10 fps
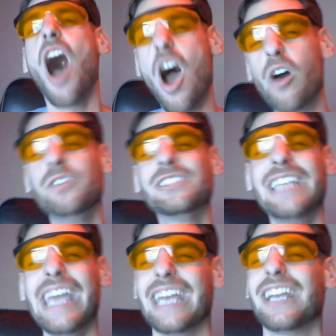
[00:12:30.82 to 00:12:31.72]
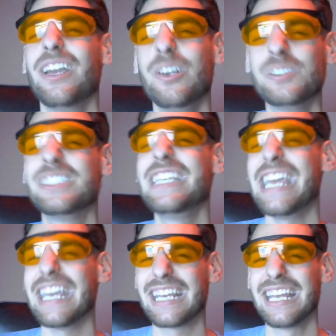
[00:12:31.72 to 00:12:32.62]
Who's Nick? Who's
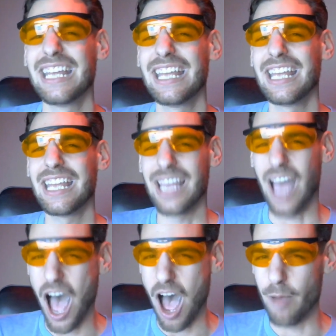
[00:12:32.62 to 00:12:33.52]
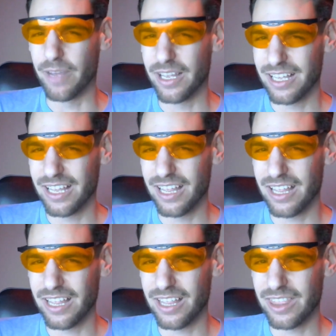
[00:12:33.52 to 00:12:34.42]
Nick?
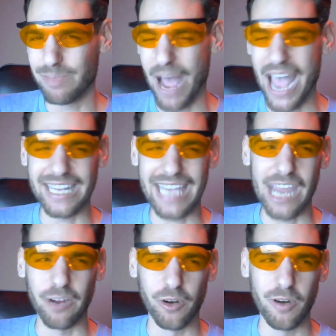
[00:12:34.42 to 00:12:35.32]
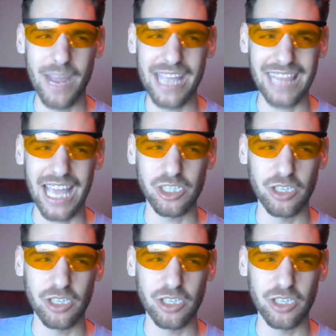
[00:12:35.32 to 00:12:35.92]
My gay roommate that